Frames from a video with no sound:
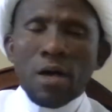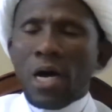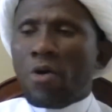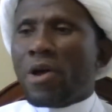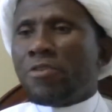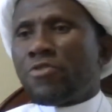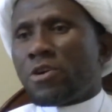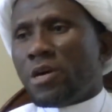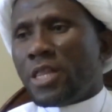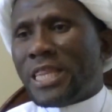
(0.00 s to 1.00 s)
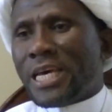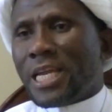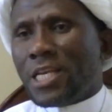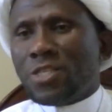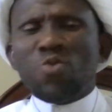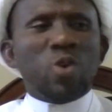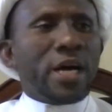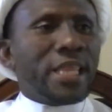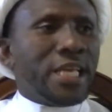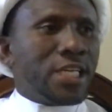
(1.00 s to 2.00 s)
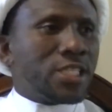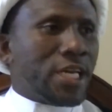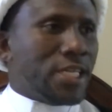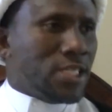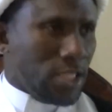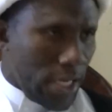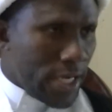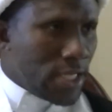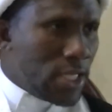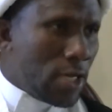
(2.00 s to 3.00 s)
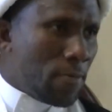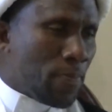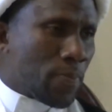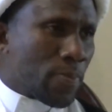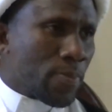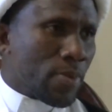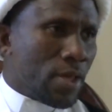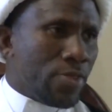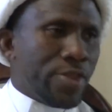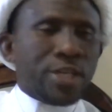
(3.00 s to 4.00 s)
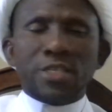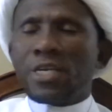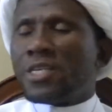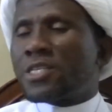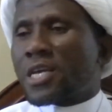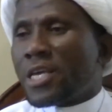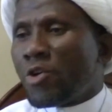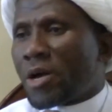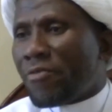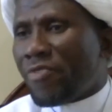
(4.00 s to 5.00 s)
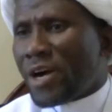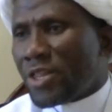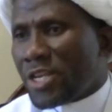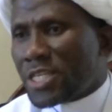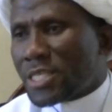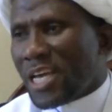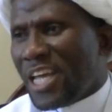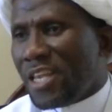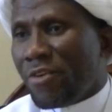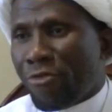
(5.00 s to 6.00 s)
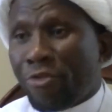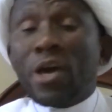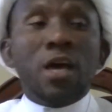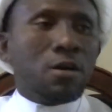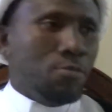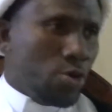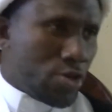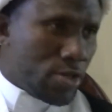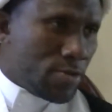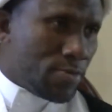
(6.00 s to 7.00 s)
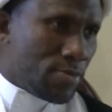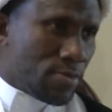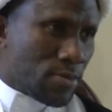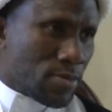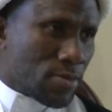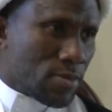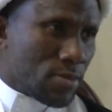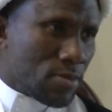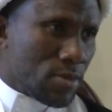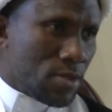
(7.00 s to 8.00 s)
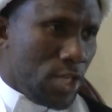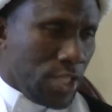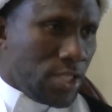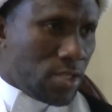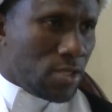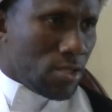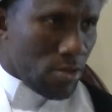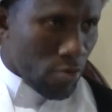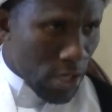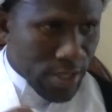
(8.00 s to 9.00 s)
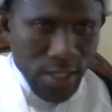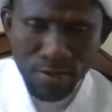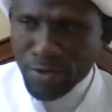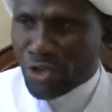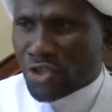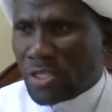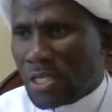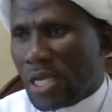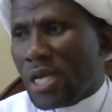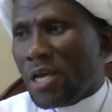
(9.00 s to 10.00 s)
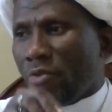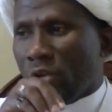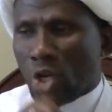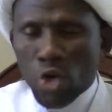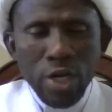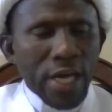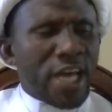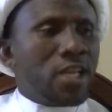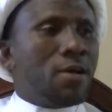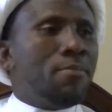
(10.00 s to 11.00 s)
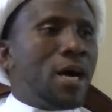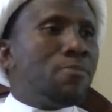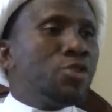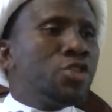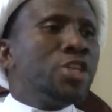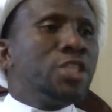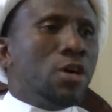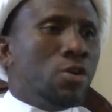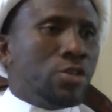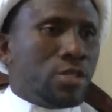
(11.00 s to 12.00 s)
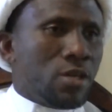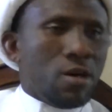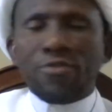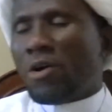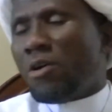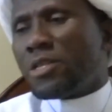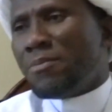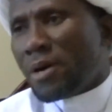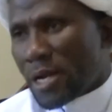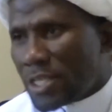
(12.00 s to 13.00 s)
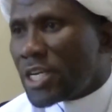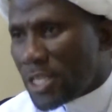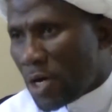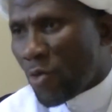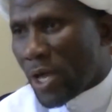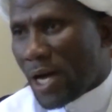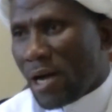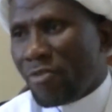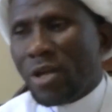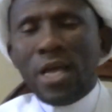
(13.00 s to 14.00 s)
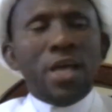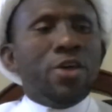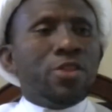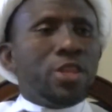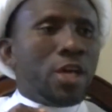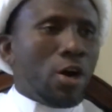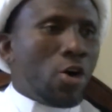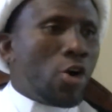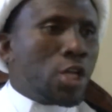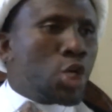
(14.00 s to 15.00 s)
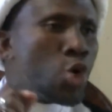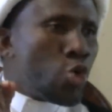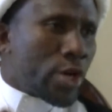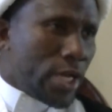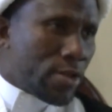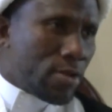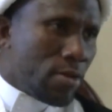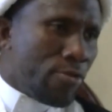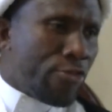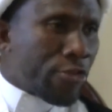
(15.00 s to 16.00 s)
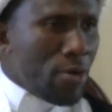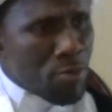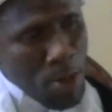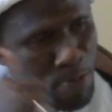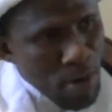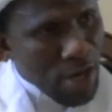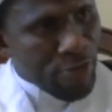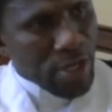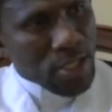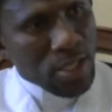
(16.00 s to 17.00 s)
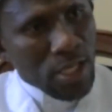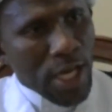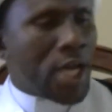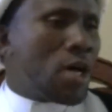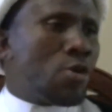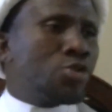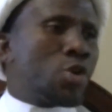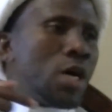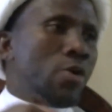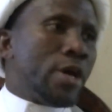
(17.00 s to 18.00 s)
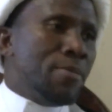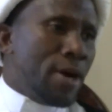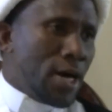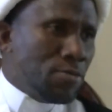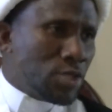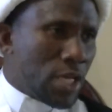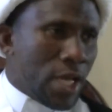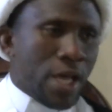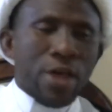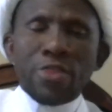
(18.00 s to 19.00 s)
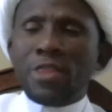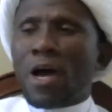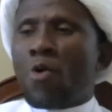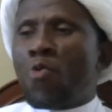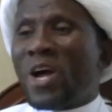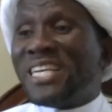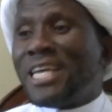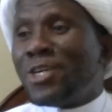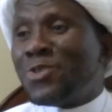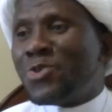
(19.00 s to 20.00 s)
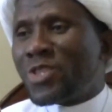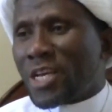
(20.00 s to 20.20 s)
However, the reason why this is said this is, you can find this in the fiqh book. This, what I just mentioned, when you look in the Bab al-Tashahud of all the marajah that we have, they all quoted from the Prophet and also our Imams that when they do